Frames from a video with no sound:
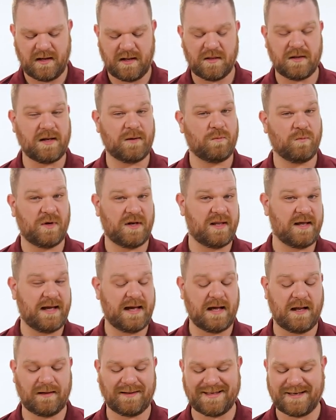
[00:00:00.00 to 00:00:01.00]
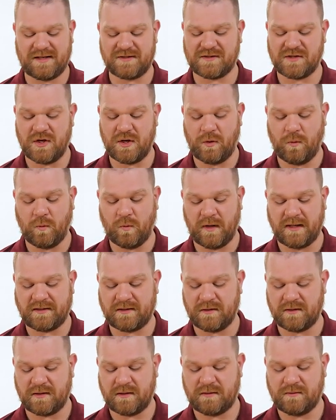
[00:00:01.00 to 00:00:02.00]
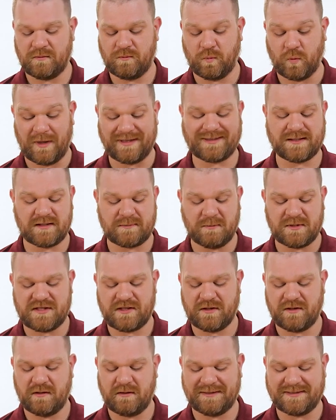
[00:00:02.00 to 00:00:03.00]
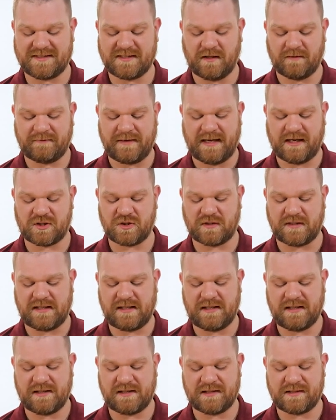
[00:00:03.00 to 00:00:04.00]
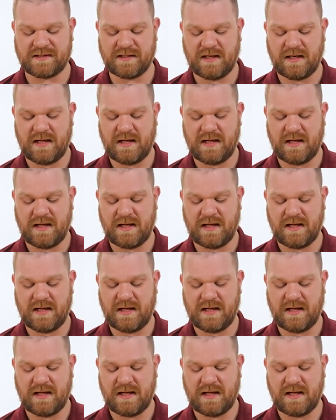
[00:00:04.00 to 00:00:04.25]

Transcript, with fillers: that when they uh, let us know what their what the material itself actually is,